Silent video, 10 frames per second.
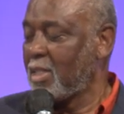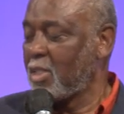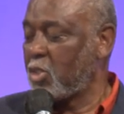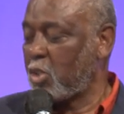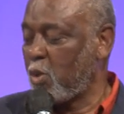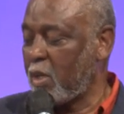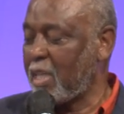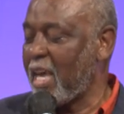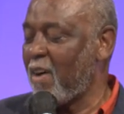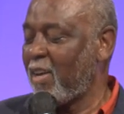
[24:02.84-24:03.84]
Stewart
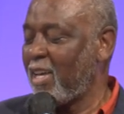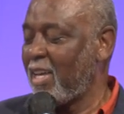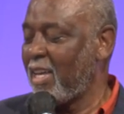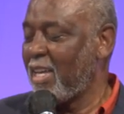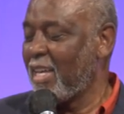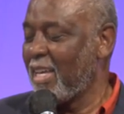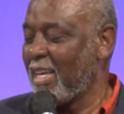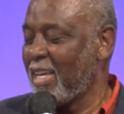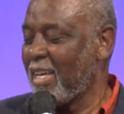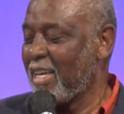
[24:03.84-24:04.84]
County,
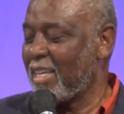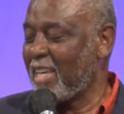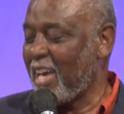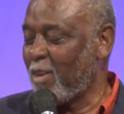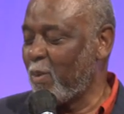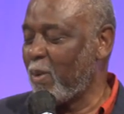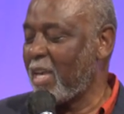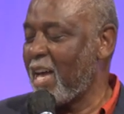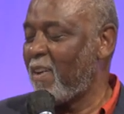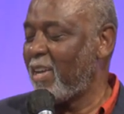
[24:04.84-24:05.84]
Calhoun
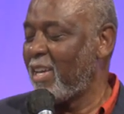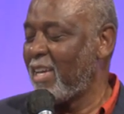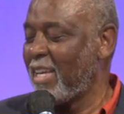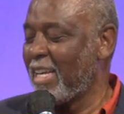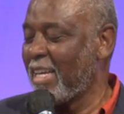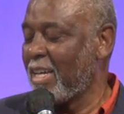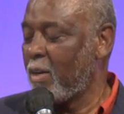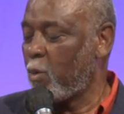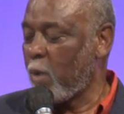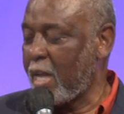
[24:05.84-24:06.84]
County,
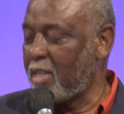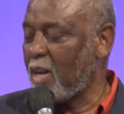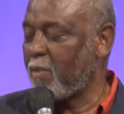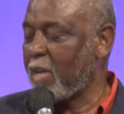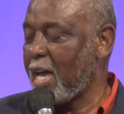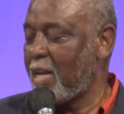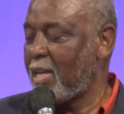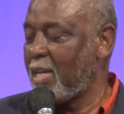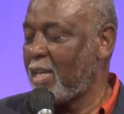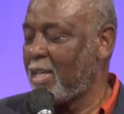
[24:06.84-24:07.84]
Randolph County,
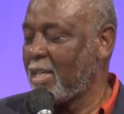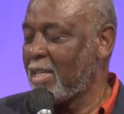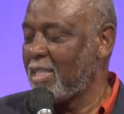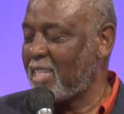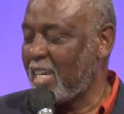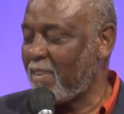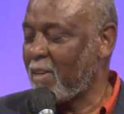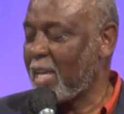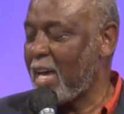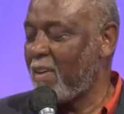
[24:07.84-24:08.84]
Terrell
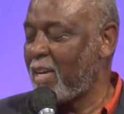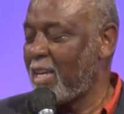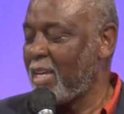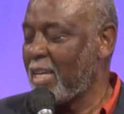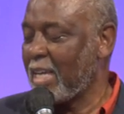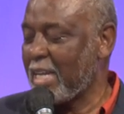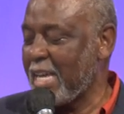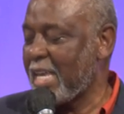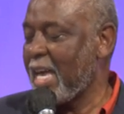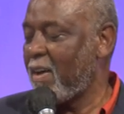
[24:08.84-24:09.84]
County,
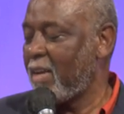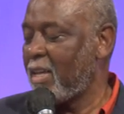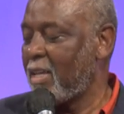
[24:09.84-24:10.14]
Clay County.